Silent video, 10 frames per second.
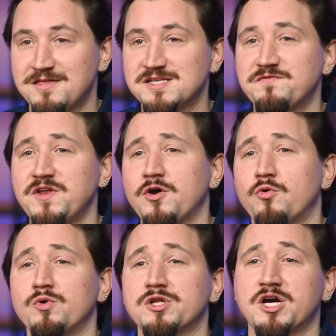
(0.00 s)
this video,
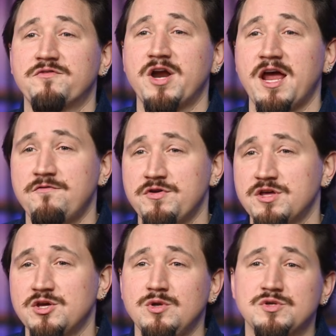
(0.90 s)
we'll cover
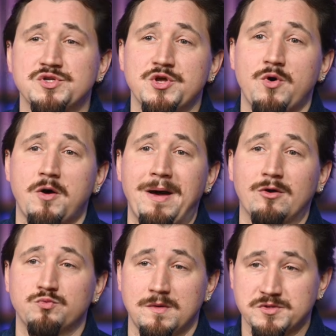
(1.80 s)
everything you need to know
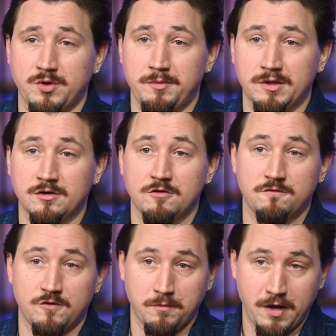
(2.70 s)
about web scraping,
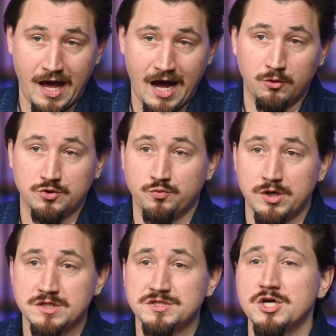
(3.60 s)
from how it
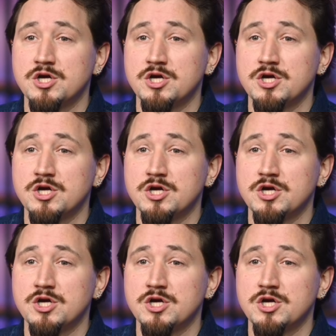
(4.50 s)
works